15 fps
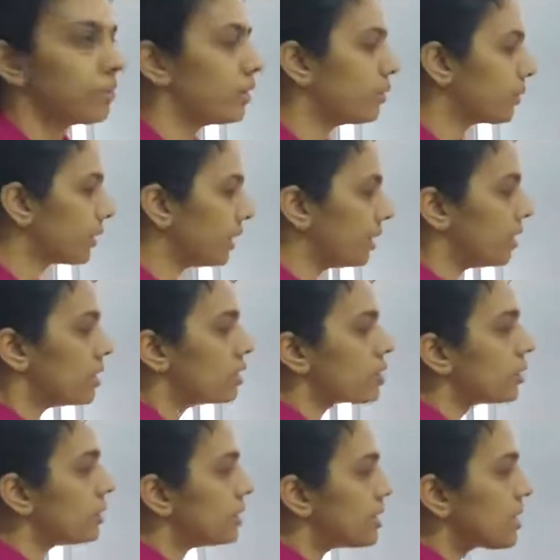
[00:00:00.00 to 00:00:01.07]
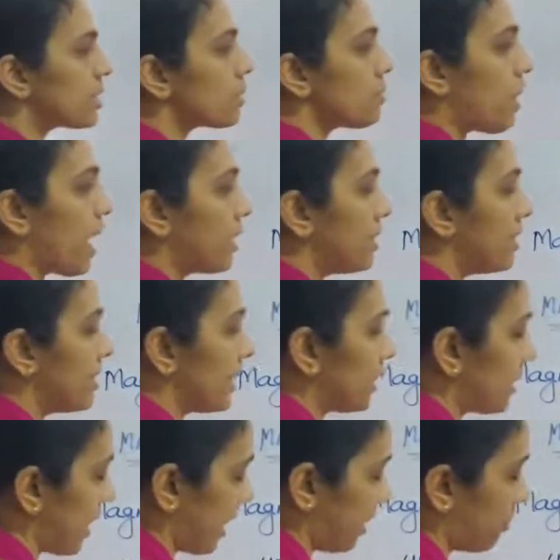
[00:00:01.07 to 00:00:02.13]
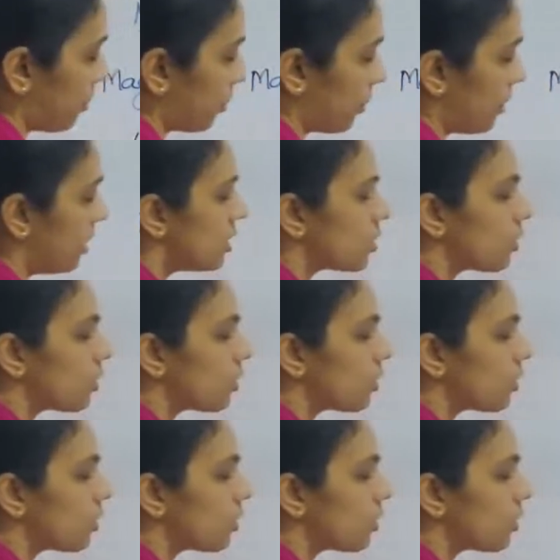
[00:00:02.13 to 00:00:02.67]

Okay, so this is magnetic dipole.